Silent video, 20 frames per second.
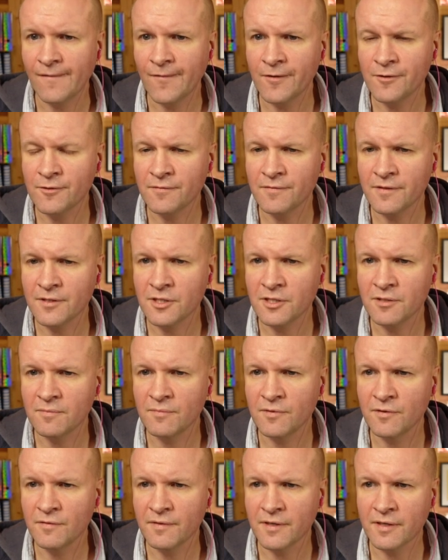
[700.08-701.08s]
I wonder if I should
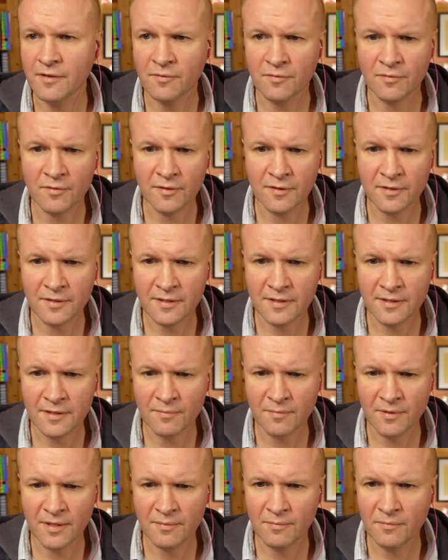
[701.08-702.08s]
move it across. I
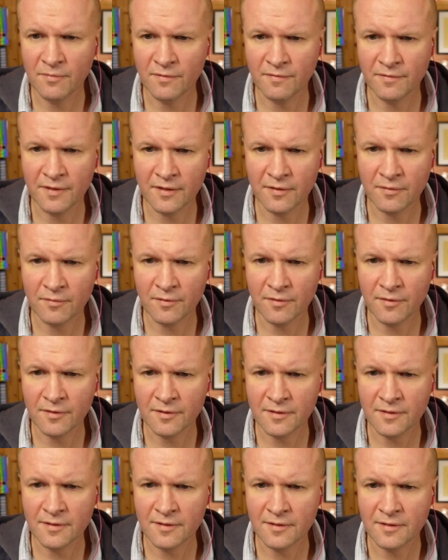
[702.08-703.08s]
might move it
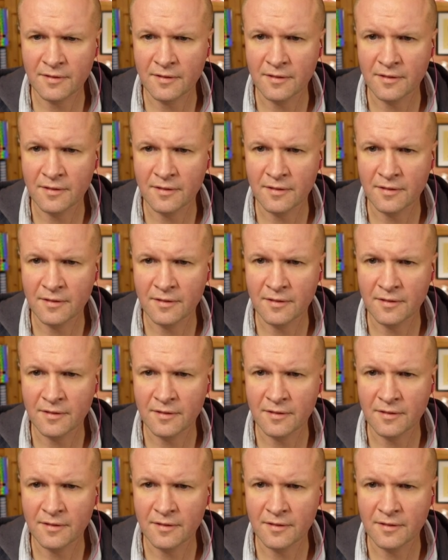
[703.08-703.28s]
across.